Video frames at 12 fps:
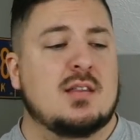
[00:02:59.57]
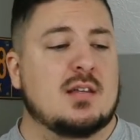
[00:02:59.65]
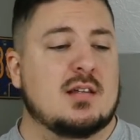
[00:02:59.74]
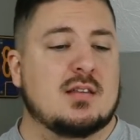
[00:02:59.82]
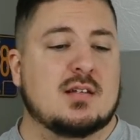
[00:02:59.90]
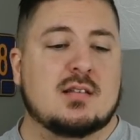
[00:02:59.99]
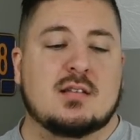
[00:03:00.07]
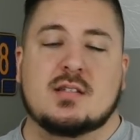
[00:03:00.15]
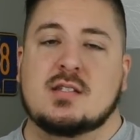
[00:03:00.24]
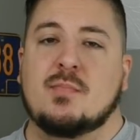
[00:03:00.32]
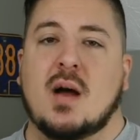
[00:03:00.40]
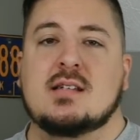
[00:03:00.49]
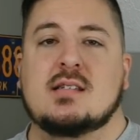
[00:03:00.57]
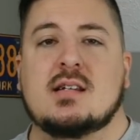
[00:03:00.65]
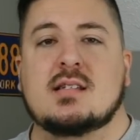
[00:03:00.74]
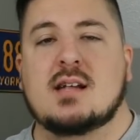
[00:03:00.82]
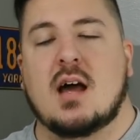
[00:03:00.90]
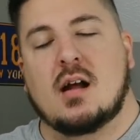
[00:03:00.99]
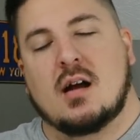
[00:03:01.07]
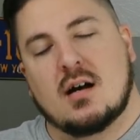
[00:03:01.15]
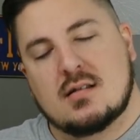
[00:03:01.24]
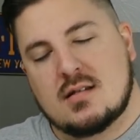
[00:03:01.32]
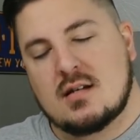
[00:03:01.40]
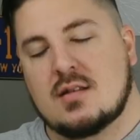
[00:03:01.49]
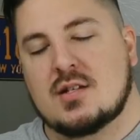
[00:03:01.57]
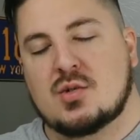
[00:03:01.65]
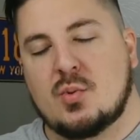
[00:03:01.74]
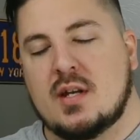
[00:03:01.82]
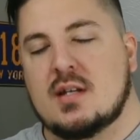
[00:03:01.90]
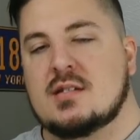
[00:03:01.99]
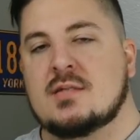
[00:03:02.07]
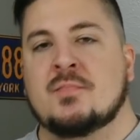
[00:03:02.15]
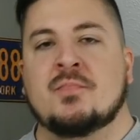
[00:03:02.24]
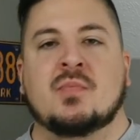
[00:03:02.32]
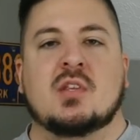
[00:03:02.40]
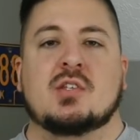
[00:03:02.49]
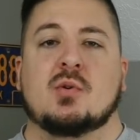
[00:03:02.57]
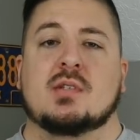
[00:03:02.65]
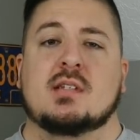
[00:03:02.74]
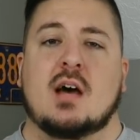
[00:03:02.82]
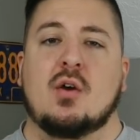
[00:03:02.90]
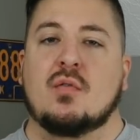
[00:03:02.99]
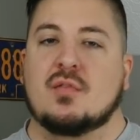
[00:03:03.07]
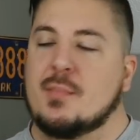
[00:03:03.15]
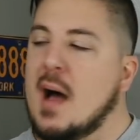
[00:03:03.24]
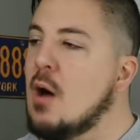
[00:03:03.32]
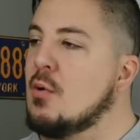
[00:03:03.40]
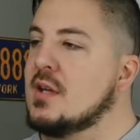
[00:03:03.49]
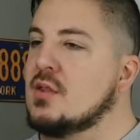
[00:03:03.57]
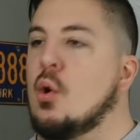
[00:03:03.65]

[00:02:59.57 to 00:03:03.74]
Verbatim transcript: The, the, the spiciness kind of cuts the sweetness, so it's not overpowering.